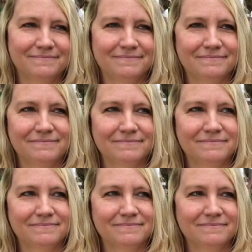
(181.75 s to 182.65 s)

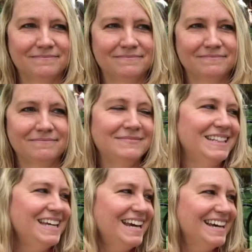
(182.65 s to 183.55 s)

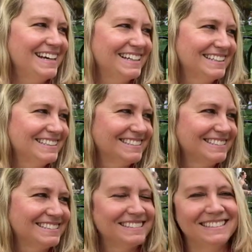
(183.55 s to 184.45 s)

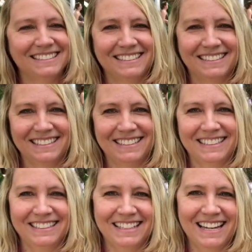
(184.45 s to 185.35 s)

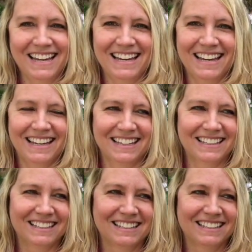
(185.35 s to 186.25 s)

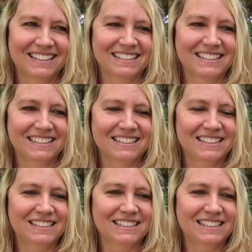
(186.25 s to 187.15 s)

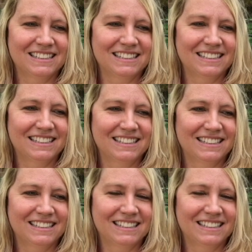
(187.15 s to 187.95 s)
(not speaking)